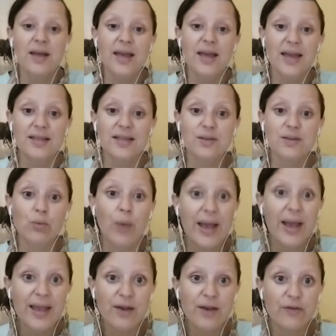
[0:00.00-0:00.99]
It's a
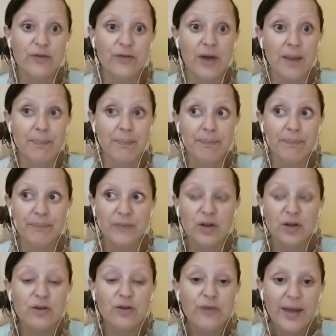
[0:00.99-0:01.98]
way of
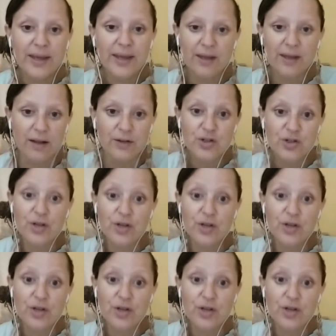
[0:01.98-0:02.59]
conveying culture,